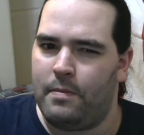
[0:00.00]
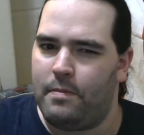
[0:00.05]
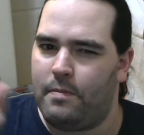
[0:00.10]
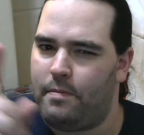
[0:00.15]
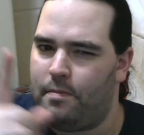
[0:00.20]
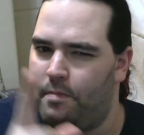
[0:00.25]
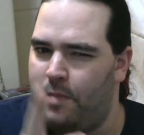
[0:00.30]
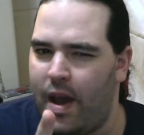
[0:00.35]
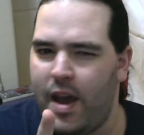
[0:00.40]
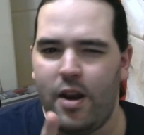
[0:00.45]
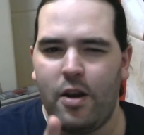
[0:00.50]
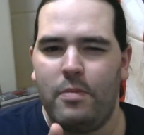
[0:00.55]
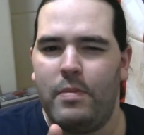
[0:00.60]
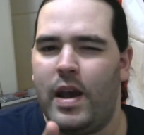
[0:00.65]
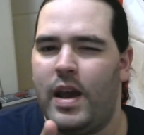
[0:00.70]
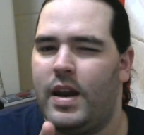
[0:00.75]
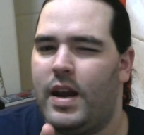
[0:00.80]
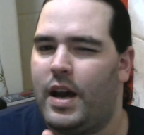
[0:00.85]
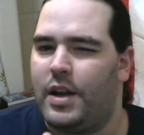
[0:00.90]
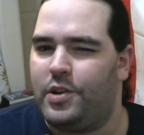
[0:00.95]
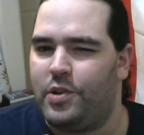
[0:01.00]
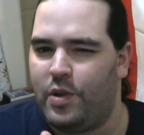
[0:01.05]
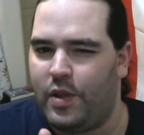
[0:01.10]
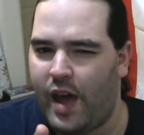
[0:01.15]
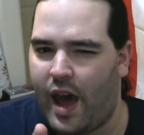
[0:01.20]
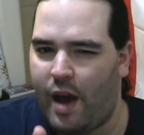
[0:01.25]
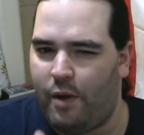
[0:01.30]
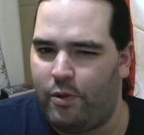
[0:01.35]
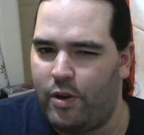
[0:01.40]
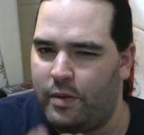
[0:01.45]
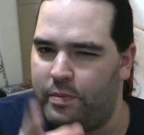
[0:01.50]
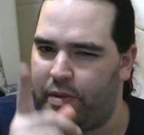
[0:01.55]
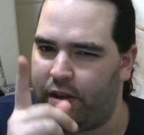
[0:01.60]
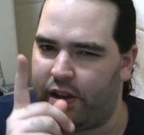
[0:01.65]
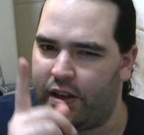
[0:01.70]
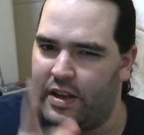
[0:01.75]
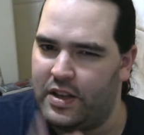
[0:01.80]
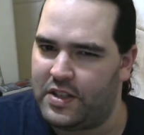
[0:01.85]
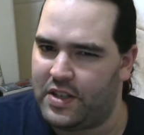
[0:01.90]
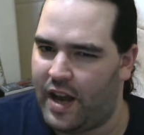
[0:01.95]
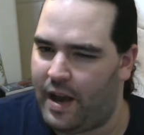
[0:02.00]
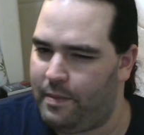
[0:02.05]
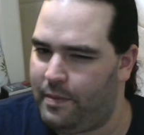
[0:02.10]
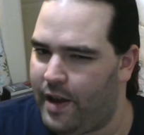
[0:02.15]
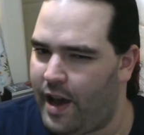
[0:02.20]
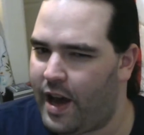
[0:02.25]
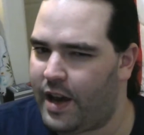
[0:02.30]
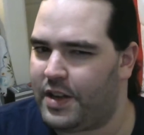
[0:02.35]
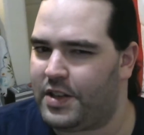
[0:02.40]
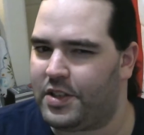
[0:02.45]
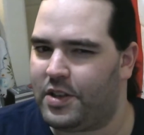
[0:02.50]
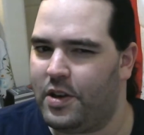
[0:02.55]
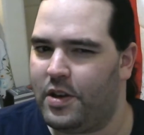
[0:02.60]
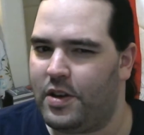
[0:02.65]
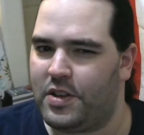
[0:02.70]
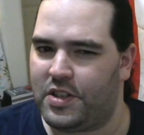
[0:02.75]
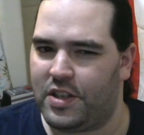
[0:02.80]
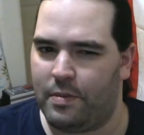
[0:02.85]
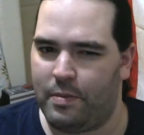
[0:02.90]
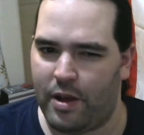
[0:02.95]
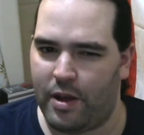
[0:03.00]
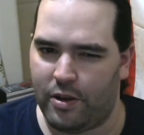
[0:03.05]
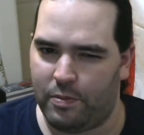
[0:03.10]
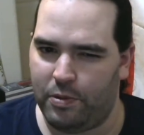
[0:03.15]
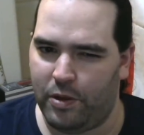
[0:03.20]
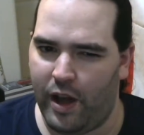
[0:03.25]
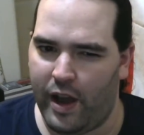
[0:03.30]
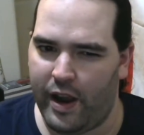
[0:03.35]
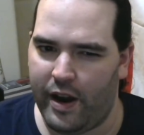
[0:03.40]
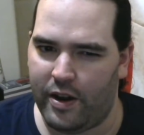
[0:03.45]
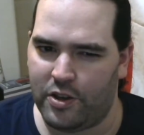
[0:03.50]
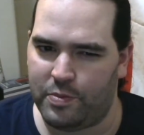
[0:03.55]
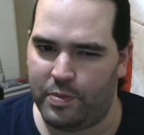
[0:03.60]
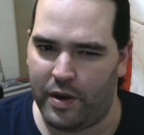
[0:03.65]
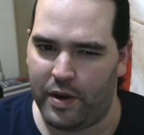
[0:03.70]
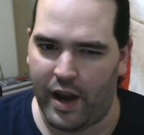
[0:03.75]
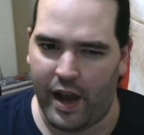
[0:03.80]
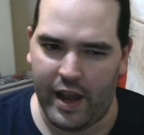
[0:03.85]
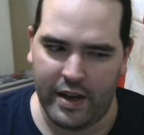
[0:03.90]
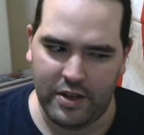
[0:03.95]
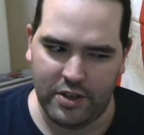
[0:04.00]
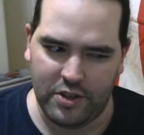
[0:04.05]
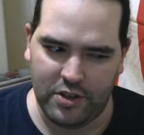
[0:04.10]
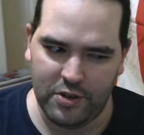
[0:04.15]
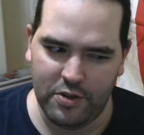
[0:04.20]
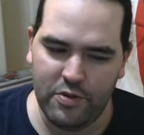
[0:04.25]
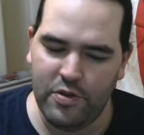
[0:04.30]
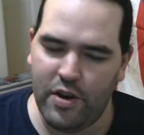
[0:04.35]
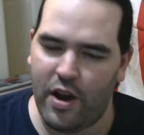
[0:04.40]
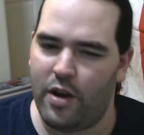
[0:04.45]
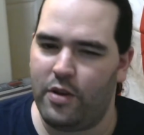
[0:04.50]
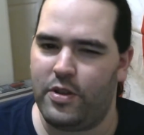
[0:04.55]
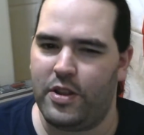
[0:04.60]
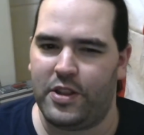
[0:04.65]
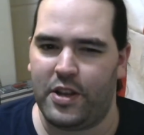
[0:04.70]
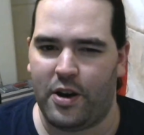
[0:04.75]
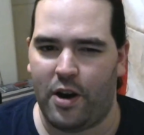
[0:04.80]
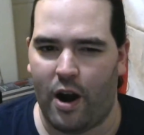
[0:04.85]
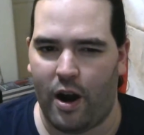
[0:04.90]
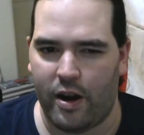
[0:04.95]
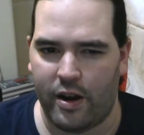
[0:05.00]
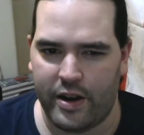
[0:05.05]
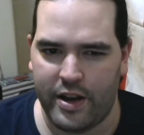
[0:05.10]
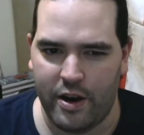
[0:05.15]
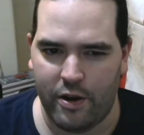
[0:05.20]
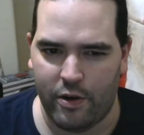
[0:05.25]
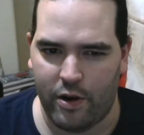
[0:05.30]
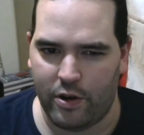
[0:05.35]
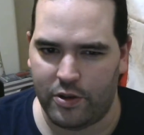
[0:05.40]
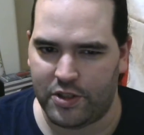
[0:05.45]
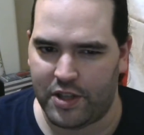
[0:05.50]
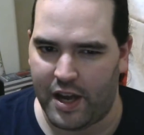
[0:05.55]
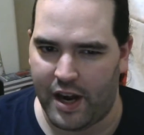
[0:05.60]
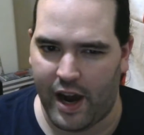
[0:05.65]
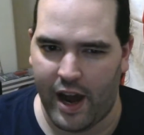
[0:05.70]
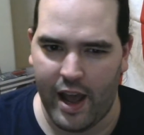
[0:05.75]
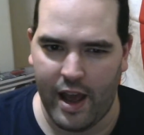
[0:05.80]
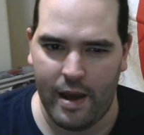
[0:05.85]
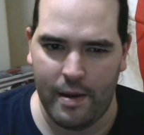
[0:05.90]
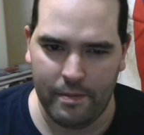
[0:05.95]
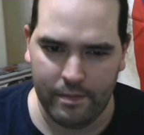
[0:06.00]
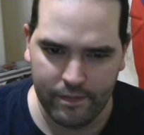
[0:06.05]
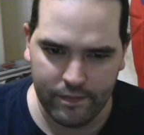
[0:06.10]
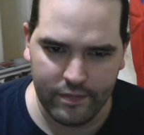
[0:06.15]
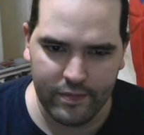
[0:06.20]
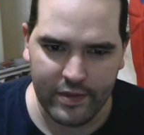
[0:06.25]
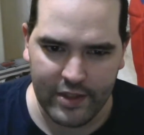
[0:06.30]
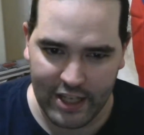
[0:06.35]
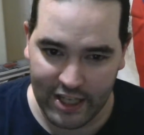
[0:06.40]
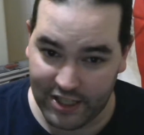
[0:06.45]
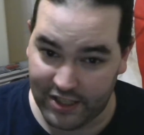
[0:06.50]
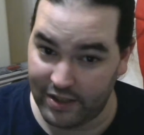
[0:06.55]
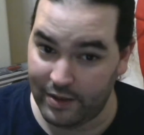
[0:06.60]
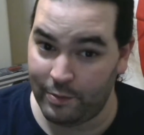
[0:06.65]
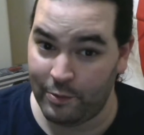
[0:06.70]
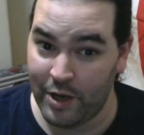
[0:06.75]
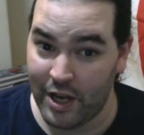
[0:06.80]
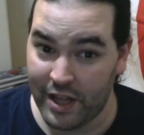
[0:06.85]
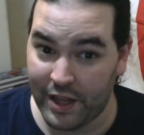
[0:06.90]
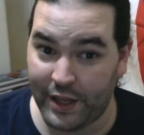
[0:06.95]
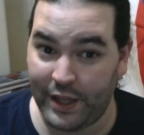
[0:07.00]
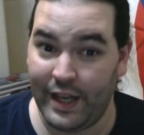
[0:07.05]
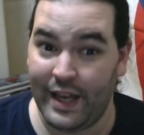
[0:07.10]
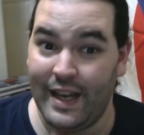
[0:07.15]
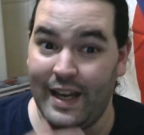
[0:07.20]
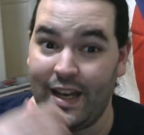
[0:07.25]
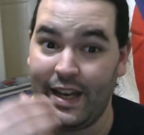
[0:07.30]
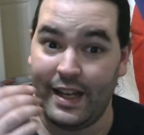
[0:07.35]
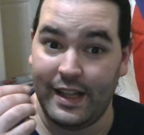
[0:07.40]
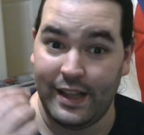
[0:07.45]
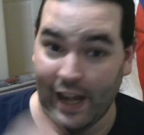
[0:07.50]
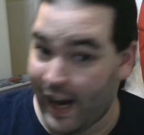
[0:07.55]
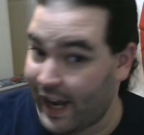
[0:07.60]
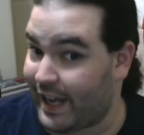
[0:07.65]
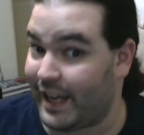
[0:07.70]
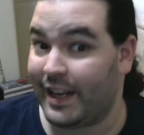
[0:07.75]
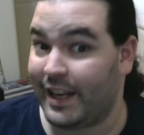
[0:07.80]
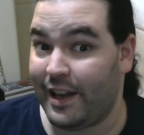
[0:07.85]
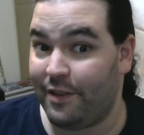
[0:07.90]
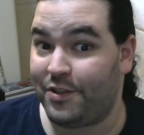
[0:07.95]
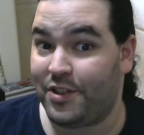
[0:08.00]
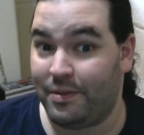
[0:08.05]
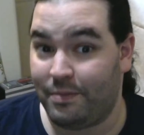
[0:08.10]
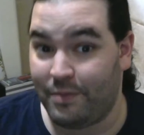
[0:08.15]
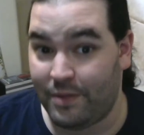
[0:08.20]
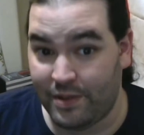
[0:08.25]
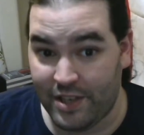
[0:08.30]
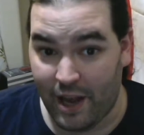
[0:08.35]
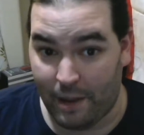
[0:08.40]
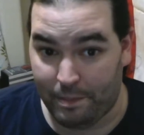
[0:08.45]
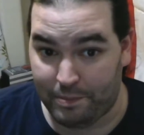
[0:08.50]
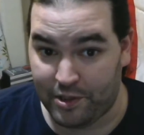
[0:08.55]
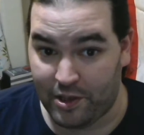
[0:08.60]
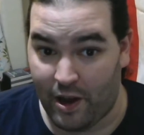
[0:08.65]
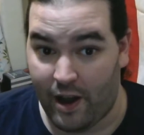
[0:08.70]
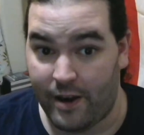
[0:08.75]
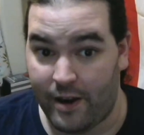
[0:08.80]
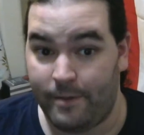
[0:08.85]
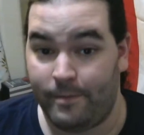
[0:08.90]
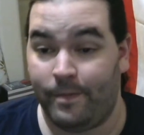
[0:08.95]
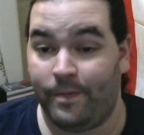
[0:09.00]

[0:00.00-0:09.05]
May or may not do that one because I'm not as good as some other players, but I do know that there are heroes that I am decent with that I could give some tips on.